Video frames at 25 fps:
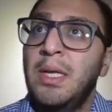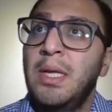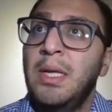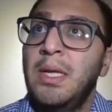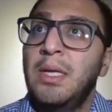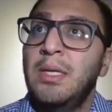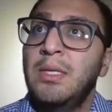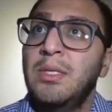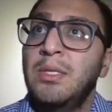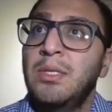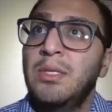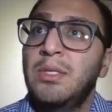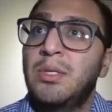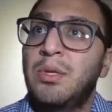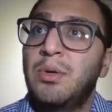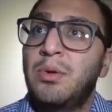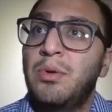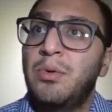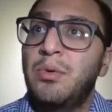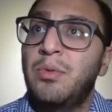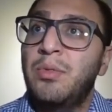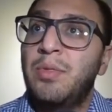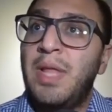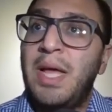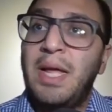So
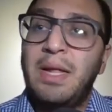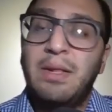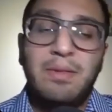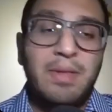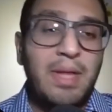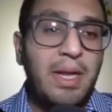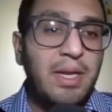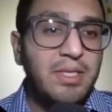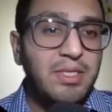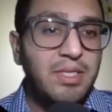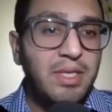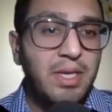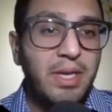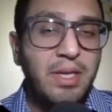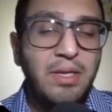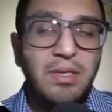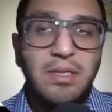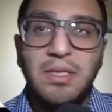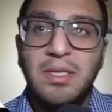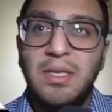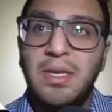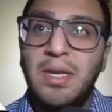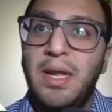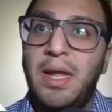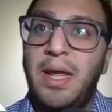that's
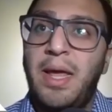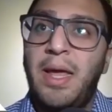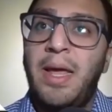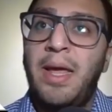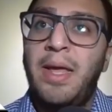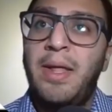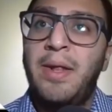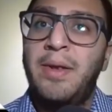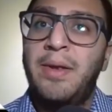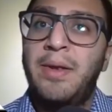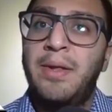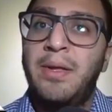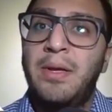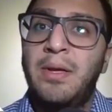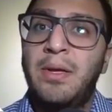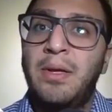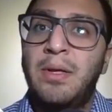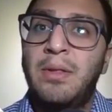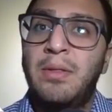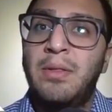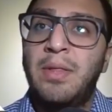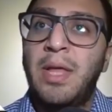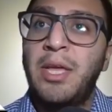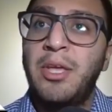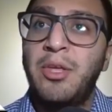it. And
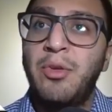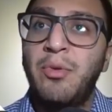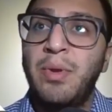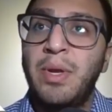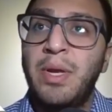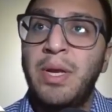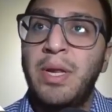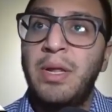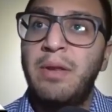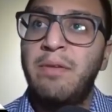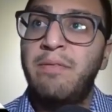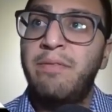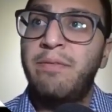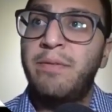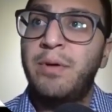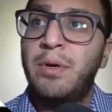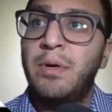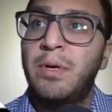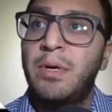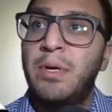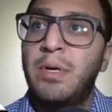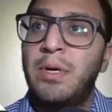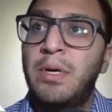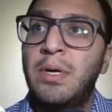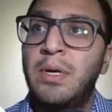thank you indeed
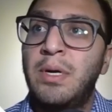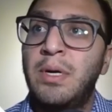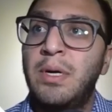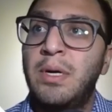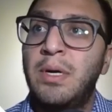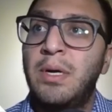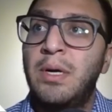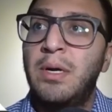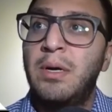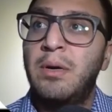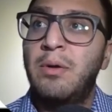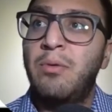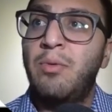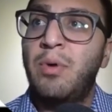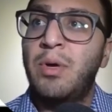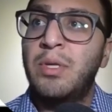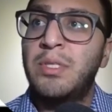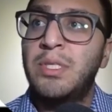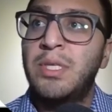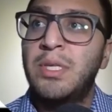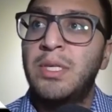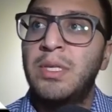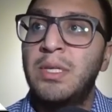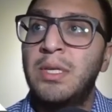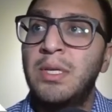for
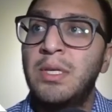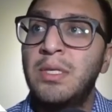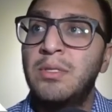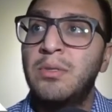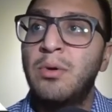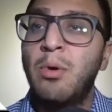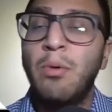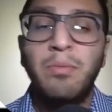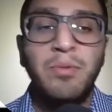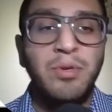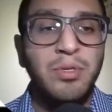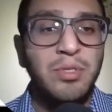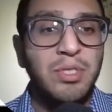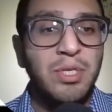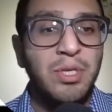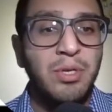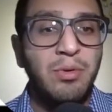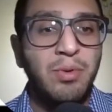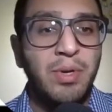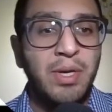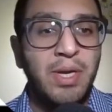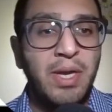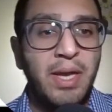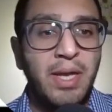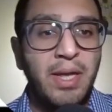watching this. Hope to see you
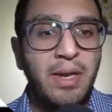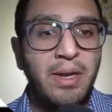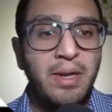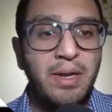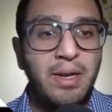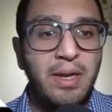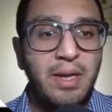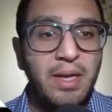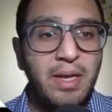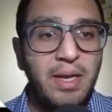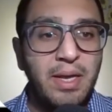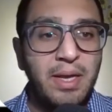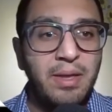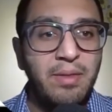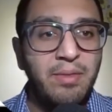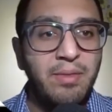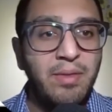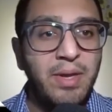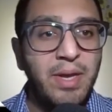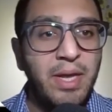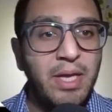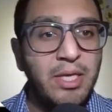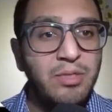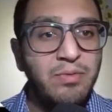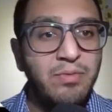again in the
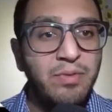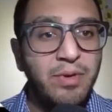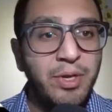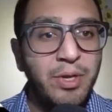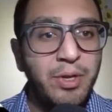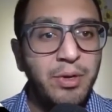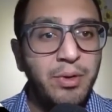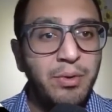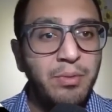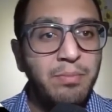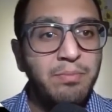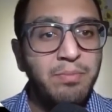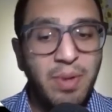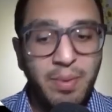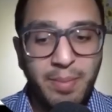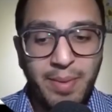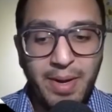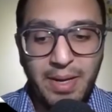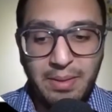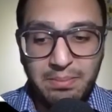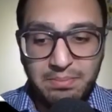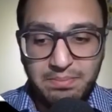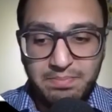next video. Bye-bye.